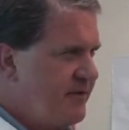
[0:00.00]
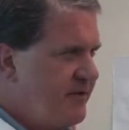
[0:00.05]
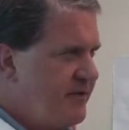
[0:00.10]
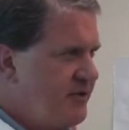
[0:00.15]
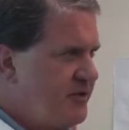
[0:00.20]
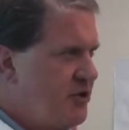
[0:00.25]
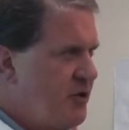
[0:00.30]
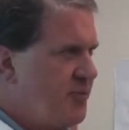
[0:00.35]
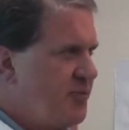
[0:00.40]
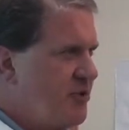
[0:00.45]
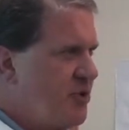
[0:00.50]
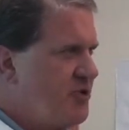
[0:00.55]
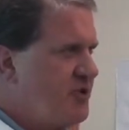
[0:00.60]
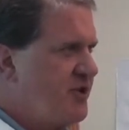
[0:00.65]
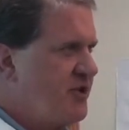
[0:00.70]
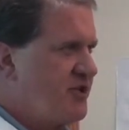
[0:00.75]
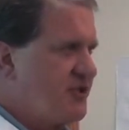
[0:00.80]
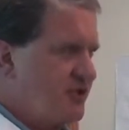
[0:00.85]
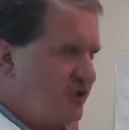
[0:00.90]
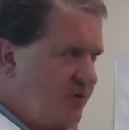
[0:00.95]
So you approach
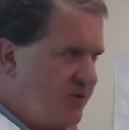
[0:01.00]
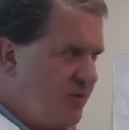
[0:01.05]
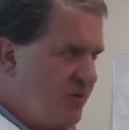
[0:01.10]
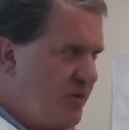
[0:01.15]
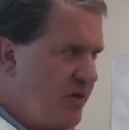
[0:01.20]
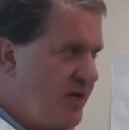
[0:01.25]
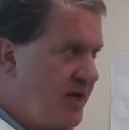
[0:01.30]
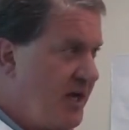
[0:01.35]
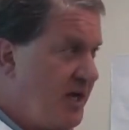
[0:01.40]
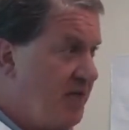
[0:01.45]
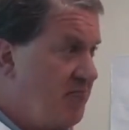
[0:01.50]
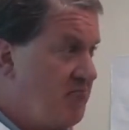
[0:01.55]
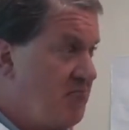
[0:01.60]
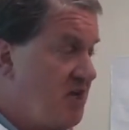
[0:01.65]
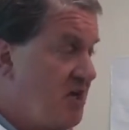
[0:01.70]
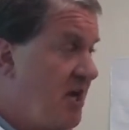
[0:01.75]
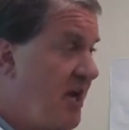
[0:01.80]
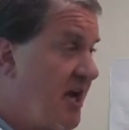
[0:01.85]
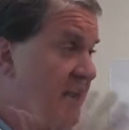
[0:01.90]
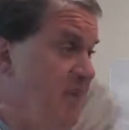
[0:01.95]
it a certain way.
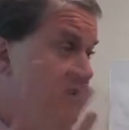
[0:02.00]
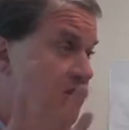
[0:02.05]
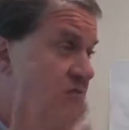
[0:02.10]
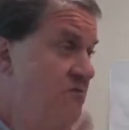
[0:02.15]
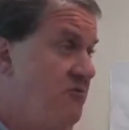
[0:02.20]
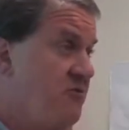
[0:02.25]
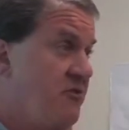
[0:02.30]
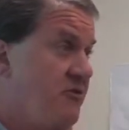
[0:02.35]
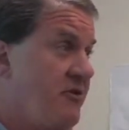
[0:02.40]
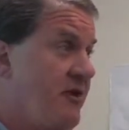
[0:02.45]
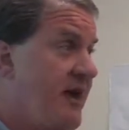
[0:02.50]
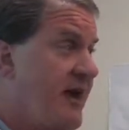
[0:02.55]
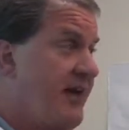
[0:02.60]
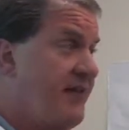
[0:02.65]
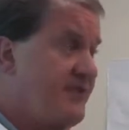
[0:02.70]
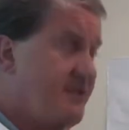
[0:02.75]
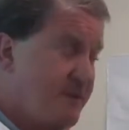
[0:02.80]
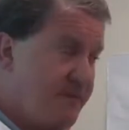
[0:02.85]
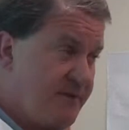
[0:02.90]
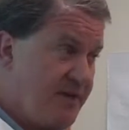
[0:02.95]
And I
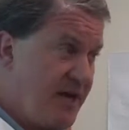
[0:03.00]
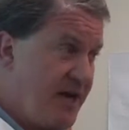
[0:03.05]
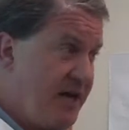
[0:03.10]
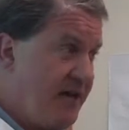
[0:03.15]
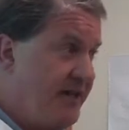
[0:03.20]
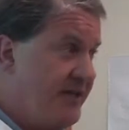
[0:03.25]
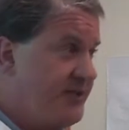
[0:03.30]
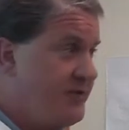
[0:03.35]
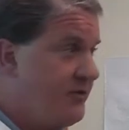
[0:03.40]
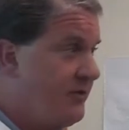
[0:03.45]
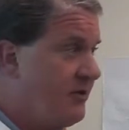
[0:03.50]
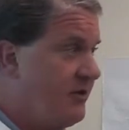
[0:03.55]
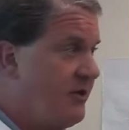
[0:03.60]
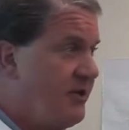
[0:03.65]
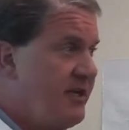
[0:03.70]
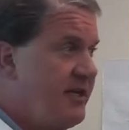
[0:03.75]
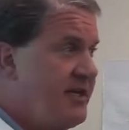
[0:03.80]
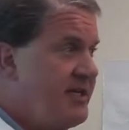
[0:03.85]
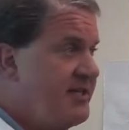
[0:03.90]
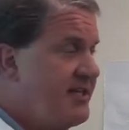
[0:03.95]
have some colleagues who'll
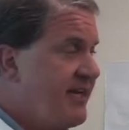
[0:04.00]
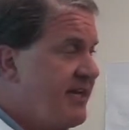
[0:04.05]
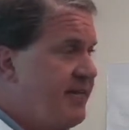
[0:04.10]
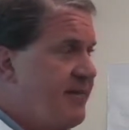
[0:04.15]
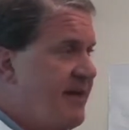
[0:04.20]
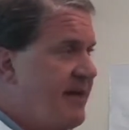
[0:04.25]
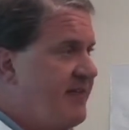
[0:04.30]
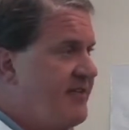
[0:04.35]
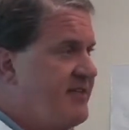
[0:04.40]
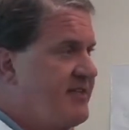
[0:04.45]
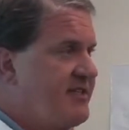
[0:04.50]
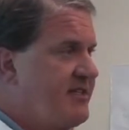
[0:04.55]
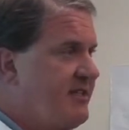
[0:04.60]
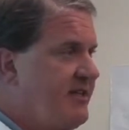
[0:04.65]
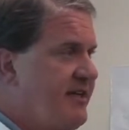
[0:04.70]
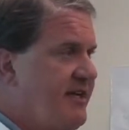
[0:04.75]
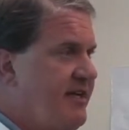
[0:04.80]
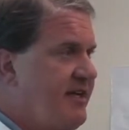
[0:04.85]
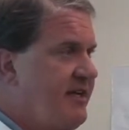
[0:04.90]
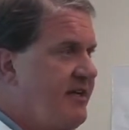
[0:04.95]
take them out of a
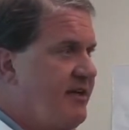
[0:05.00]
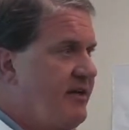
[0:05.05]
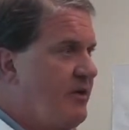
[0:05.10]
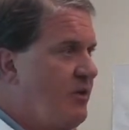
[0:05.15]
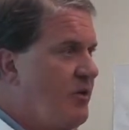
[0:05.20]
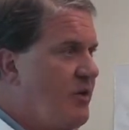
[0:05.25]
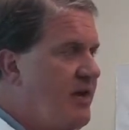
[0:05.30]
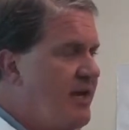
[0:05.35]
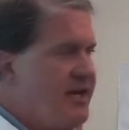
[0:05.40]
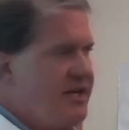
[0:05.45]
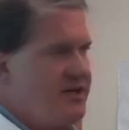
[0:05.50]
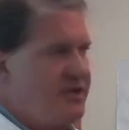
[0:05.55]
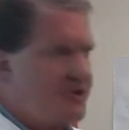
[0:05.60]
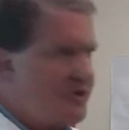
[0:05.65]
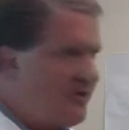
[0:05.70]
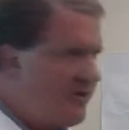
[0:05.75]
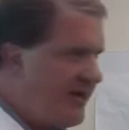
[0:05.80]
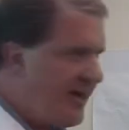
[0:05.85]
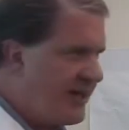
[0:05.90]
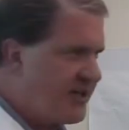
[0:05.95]
sling in a week and
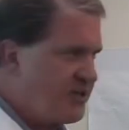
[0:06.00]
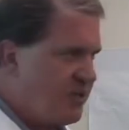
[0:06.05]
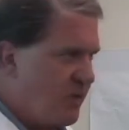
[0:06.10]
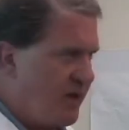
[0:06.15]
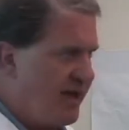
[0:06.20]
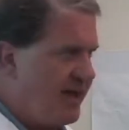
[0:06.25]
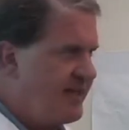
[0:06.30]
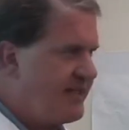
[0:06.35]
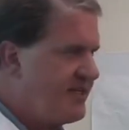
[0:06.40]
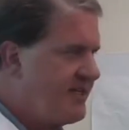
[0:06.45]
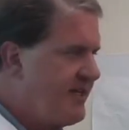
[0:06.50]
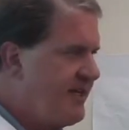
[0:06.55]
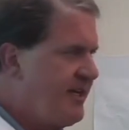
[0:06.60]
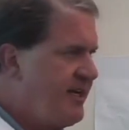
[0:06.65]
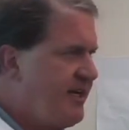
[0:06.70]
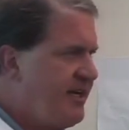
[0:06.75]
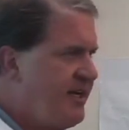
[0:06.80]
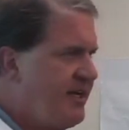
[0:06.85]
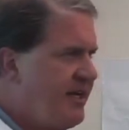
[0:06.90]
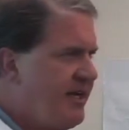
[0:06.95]
do X, Y, and
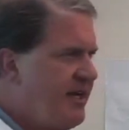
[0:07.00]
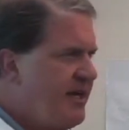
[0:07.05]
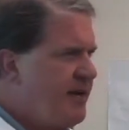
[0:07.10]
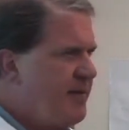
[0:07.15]
Z,